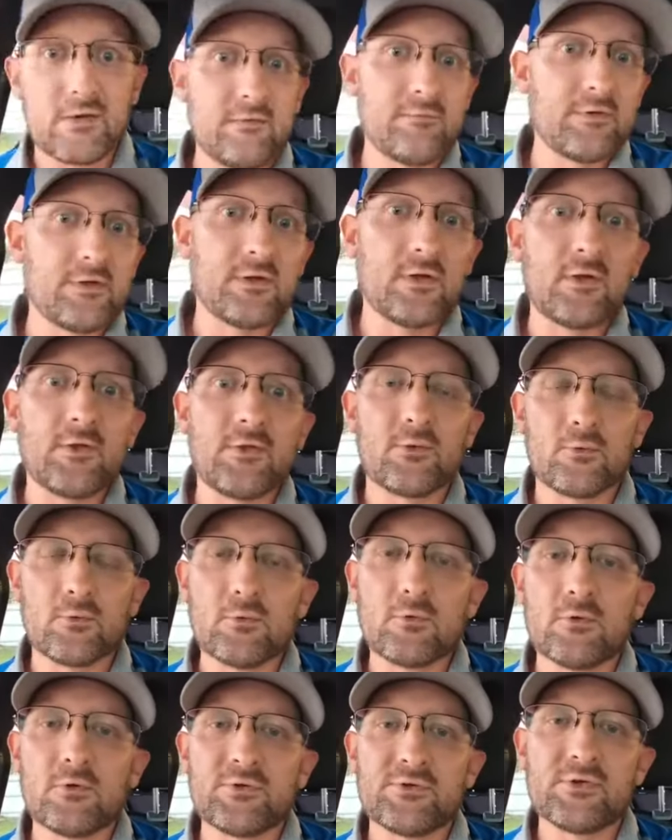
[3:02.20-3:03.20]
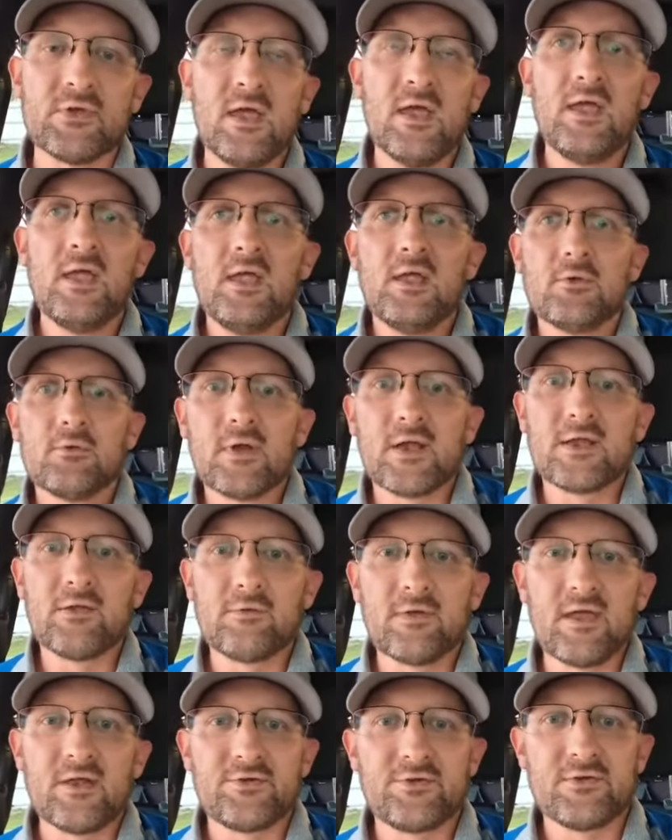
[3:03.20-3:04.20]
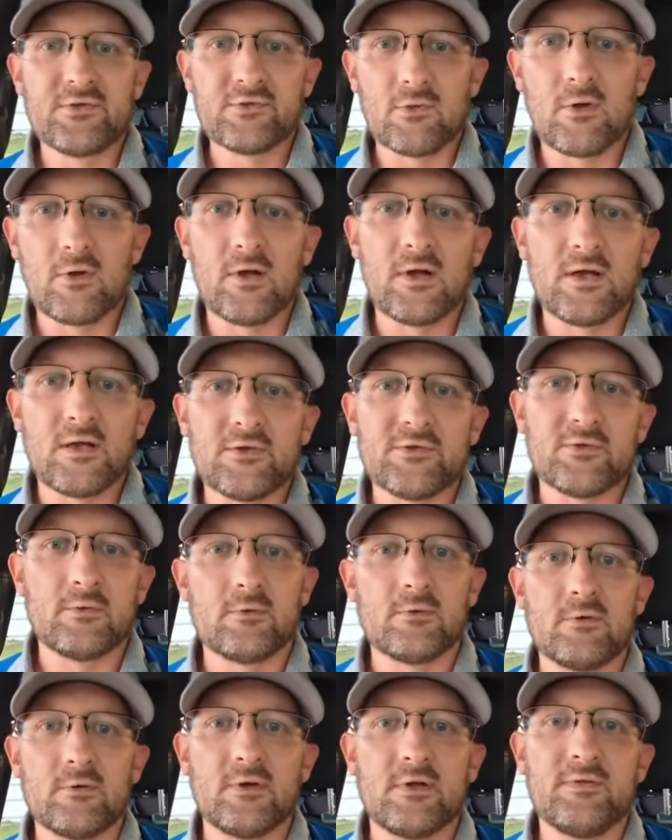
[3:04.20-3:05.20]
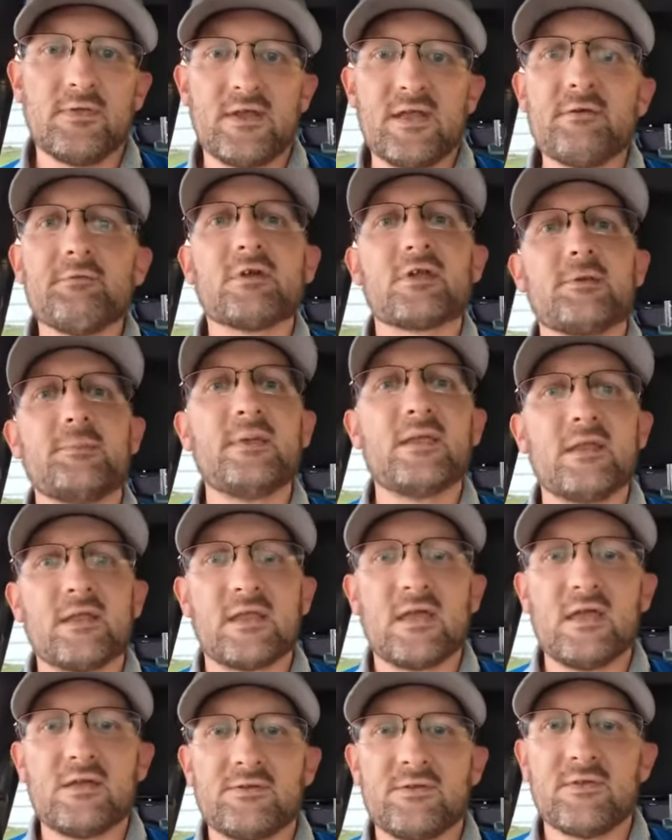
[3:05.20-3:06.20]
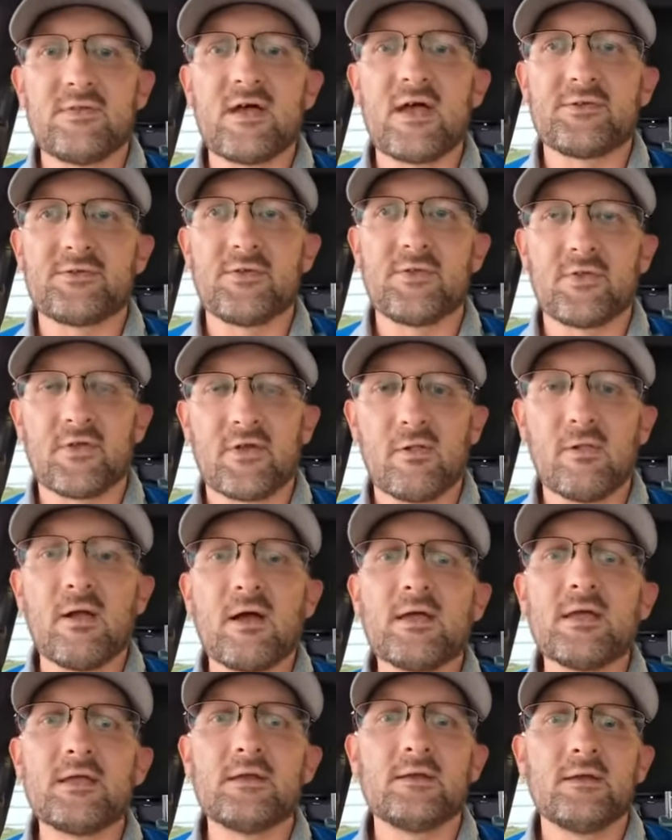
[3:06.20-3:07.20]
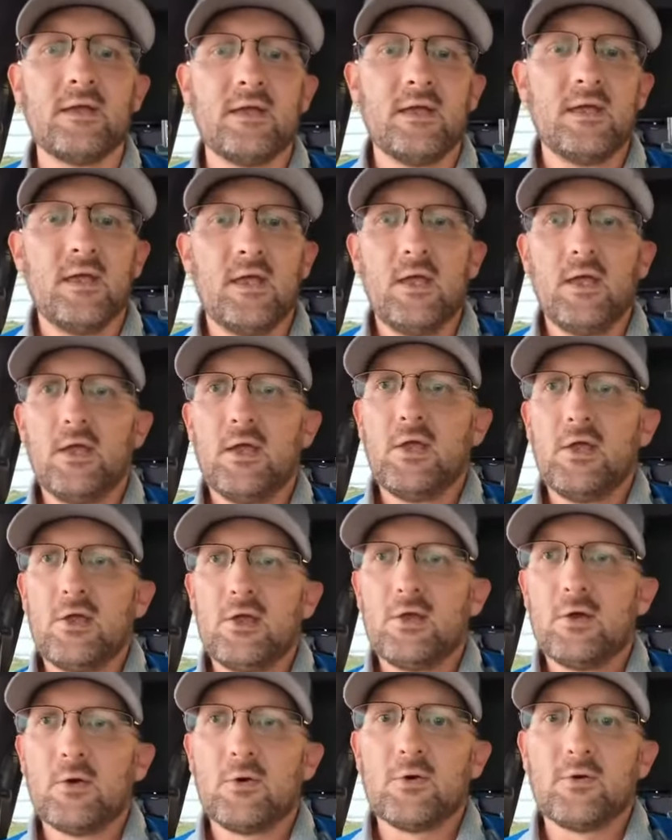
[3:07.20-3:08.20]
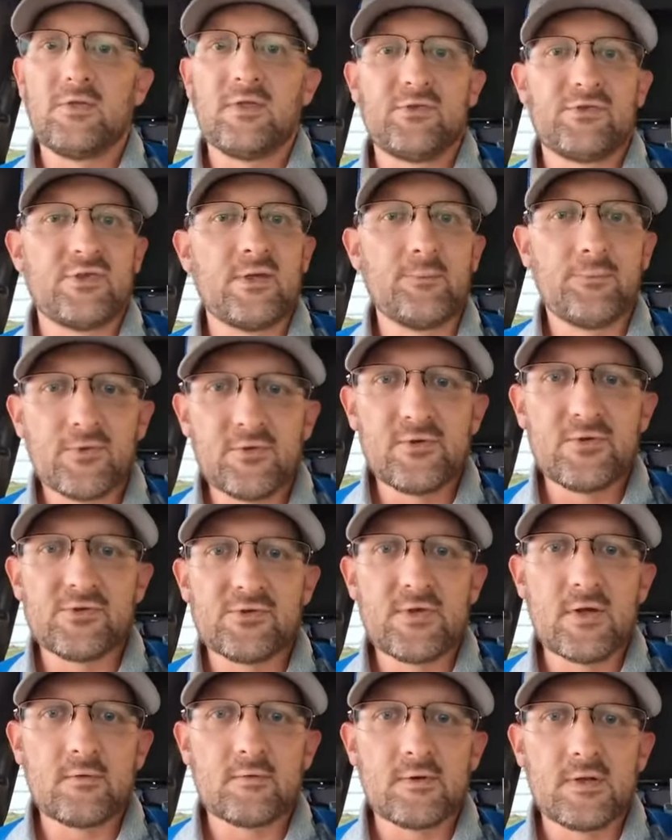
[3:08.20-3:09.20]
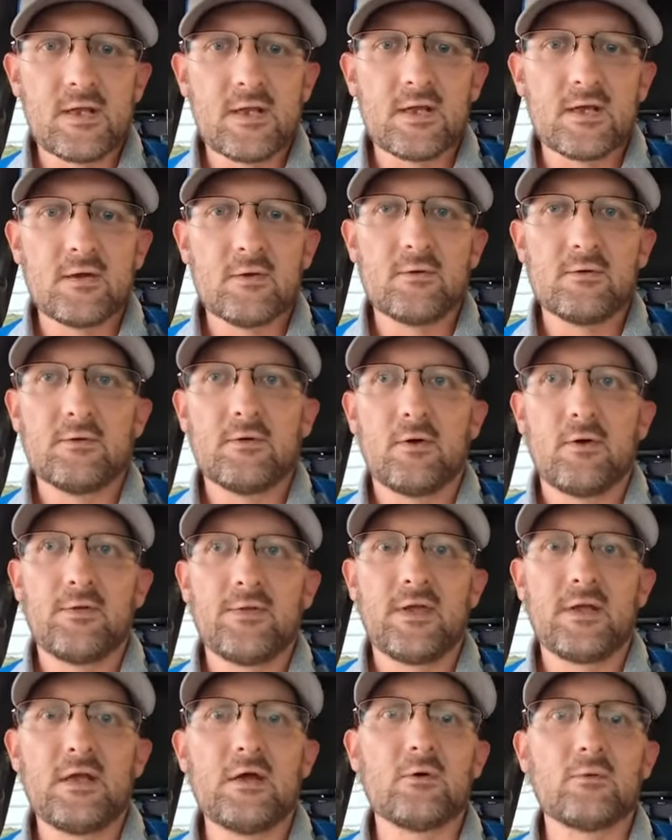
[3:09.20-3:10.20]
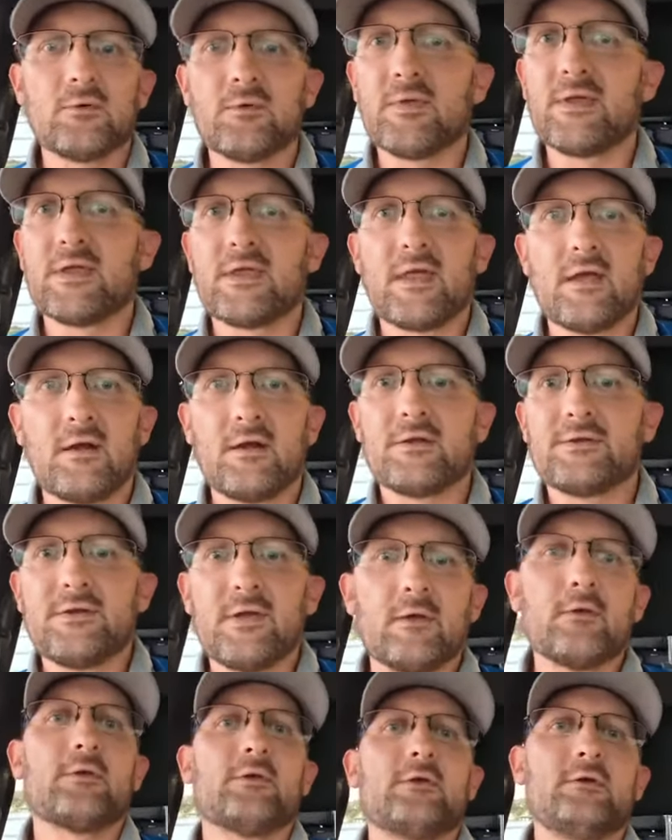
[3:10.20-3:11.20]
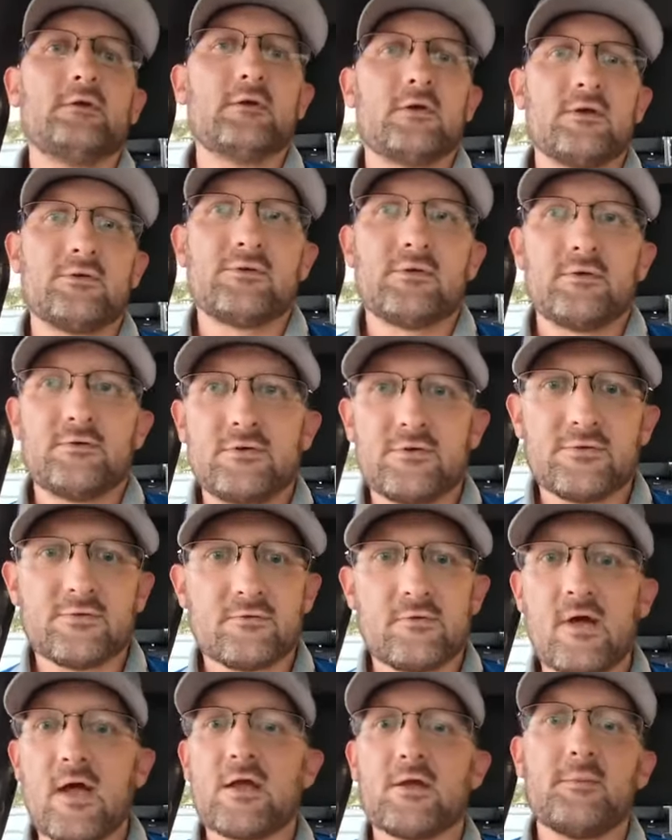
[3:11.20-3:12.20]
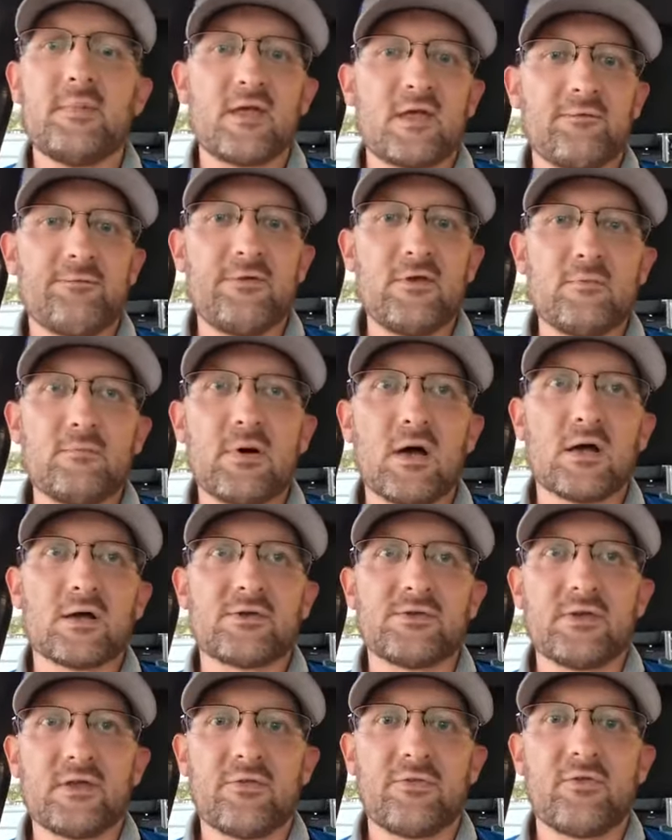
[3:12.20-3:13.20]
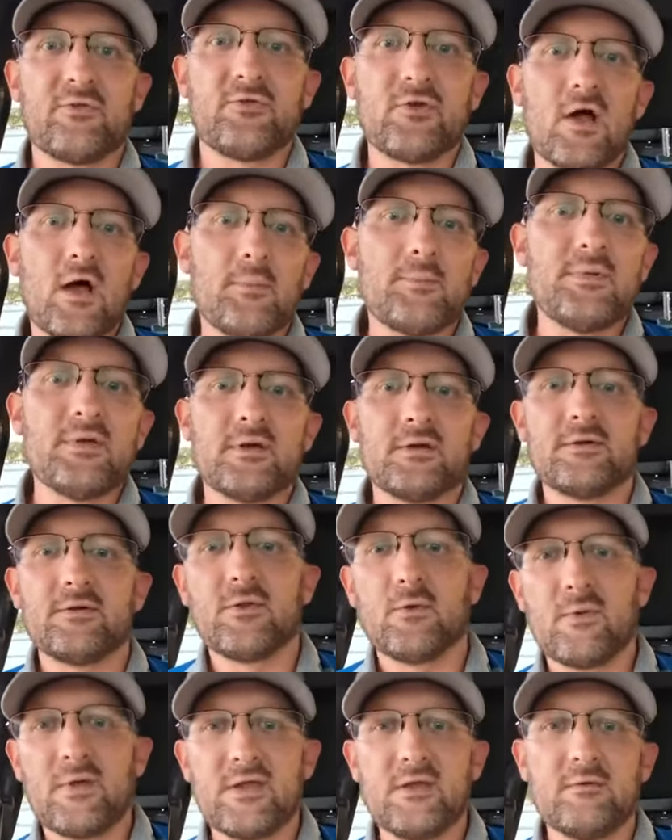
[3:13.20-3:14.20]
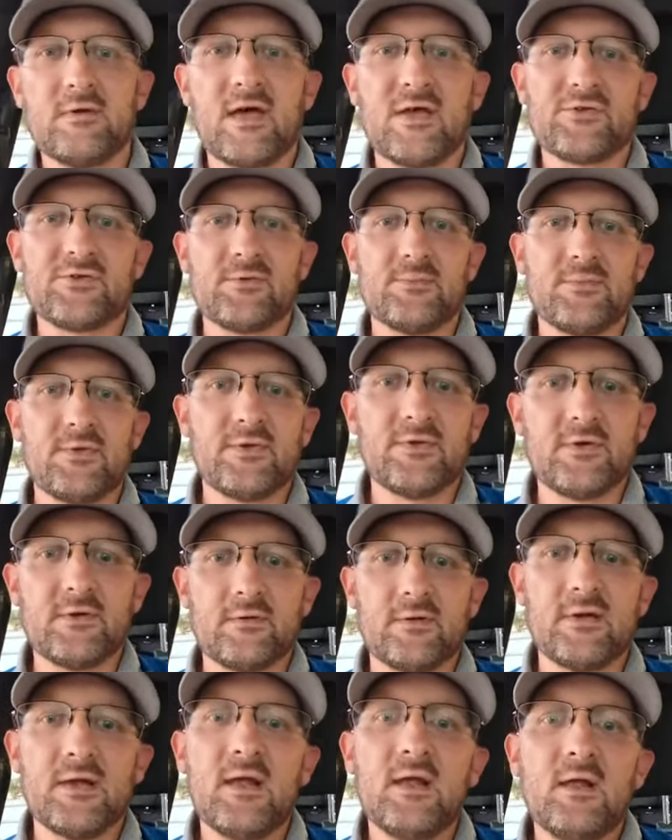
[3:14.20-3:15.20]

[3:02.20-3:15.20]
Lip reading: even know the rules, regulations, laws, and they never communicate to the client, or they simply just don't know, or they don't really care to tell you because they're just trying to make a few bucks and get the job done the way you asked them to do it.